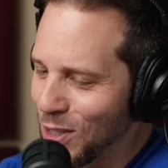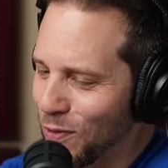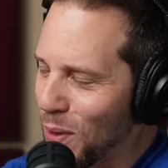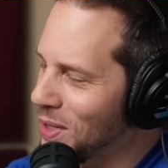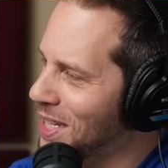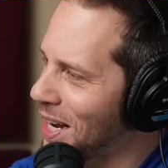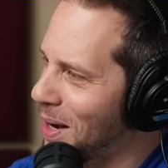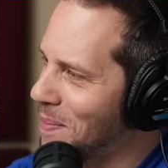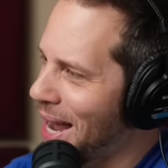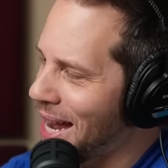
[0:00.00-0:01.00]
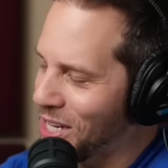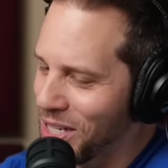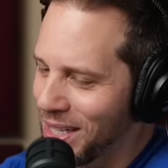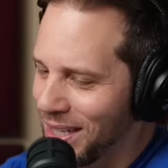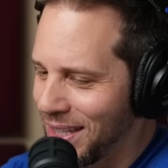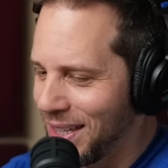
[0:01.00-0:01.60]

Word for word: Said, Let's focus on our match.